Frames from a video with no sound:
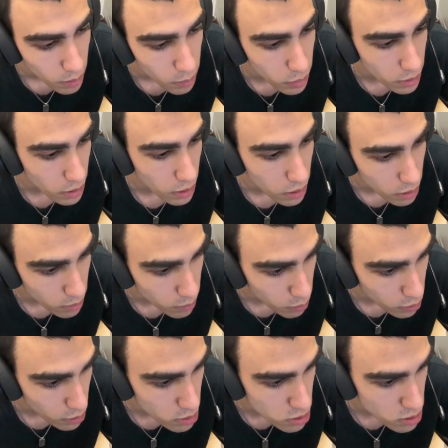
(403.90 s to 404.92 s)
but then
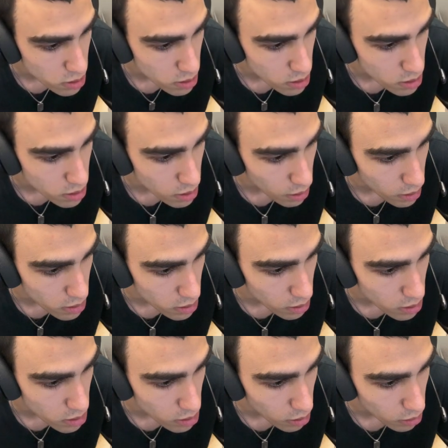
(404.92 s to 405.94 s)
price just decides to
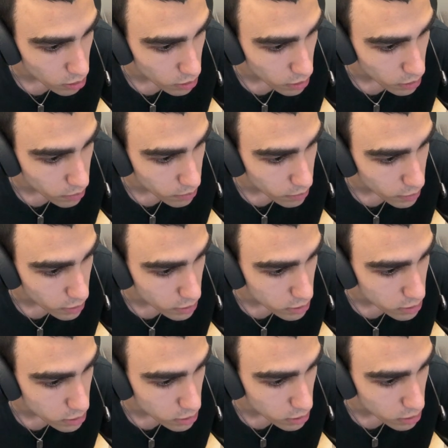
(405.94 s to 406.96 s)
consolidate
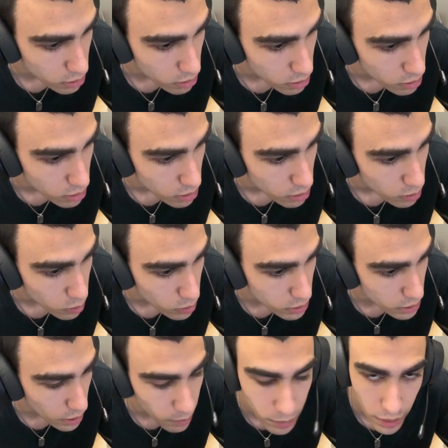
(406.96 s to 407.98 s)
until we
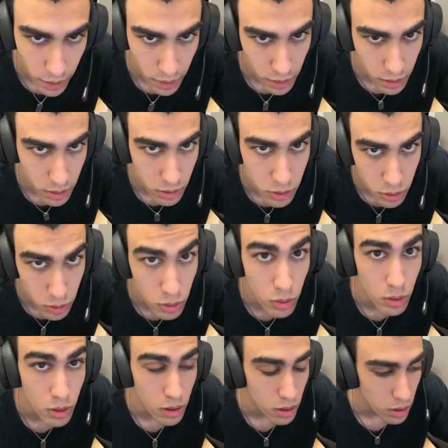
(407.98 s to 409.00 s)
tap back into
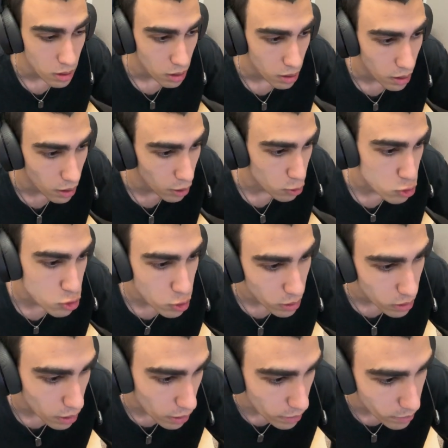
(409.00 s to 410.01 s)
our
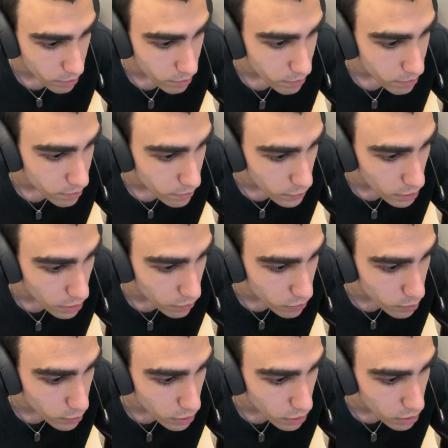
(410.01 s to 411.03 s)
trend line. And then
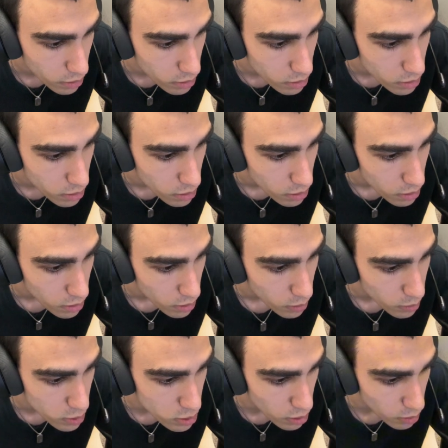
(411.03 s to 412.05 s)
from there,
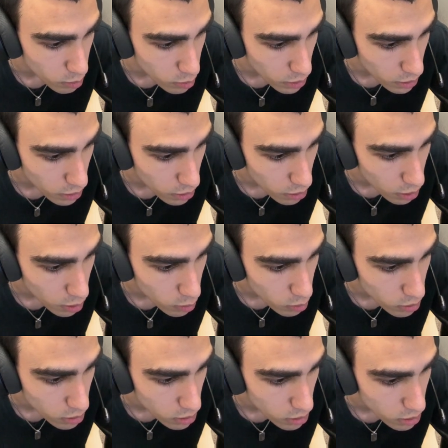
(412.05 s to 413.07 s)
we start breaking
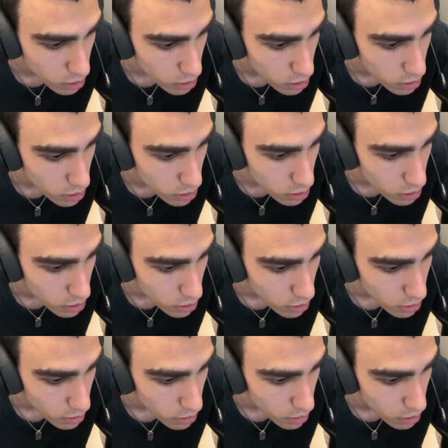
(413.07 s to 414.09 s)
lower
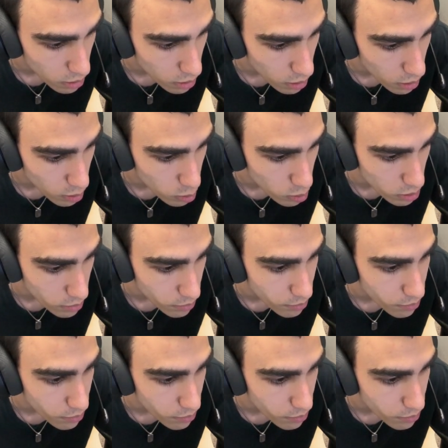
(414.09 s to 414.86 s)
and lower.